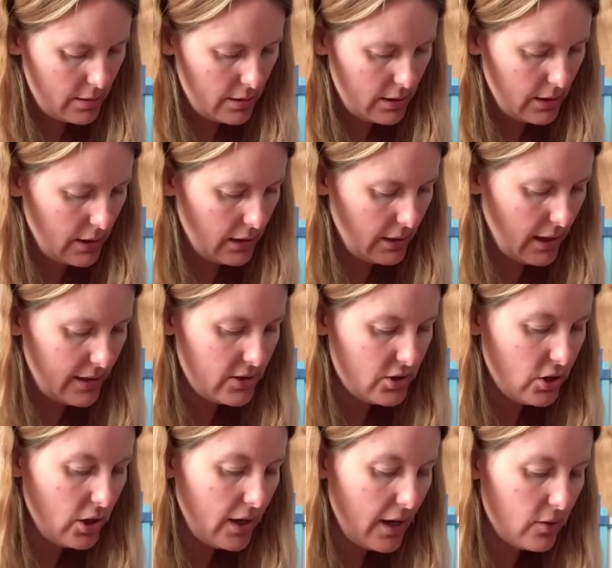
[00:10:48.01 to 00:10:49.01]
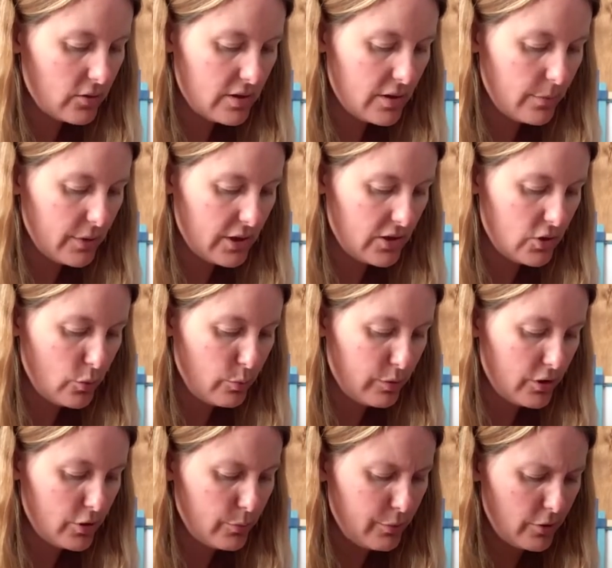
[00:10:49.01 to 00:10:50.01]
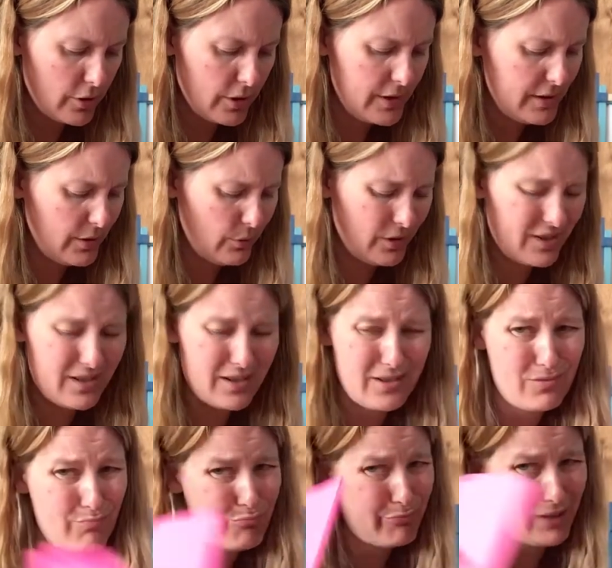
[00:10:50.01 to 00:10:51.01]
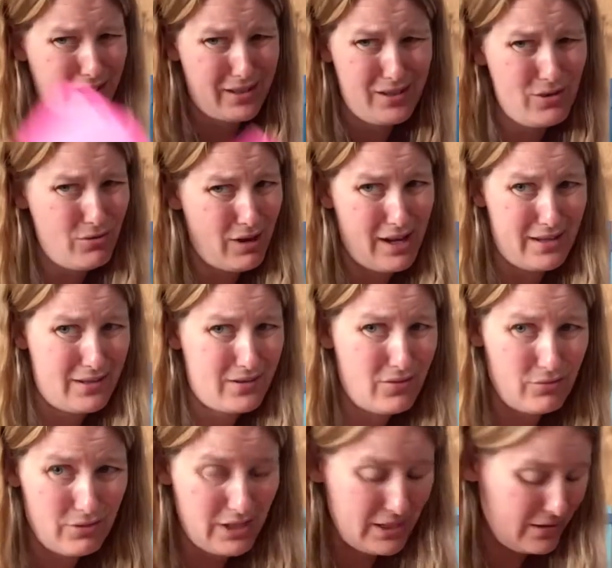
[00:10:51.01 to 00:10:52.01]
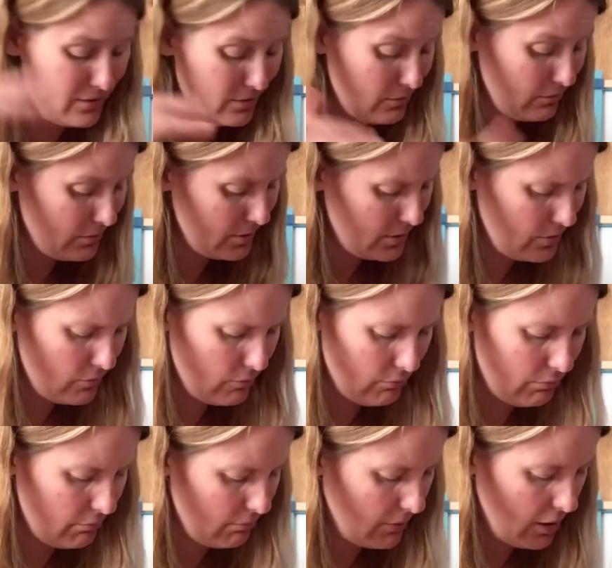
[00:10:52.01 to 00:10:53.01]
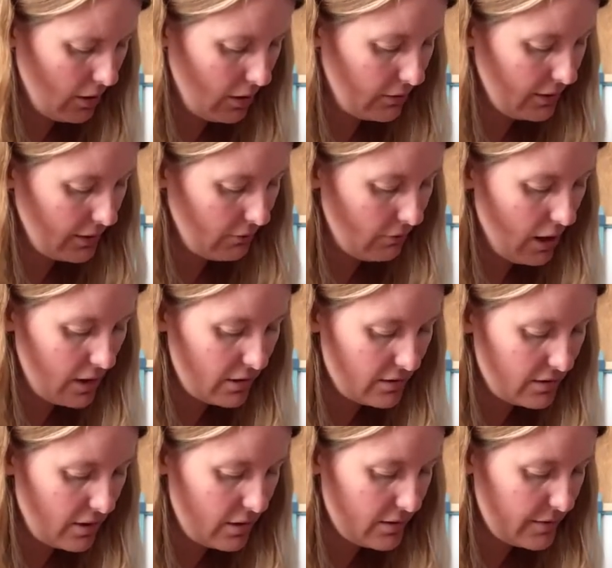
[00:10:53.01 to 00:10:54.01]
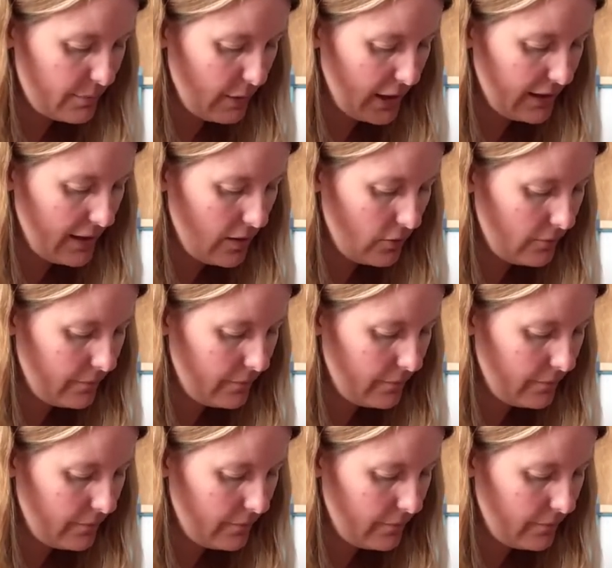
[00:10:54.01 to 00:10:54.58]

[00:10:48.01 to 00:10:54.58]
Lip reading: And I took out some of the super duper easy ones because you guys don't need those. You are like rock stars by now.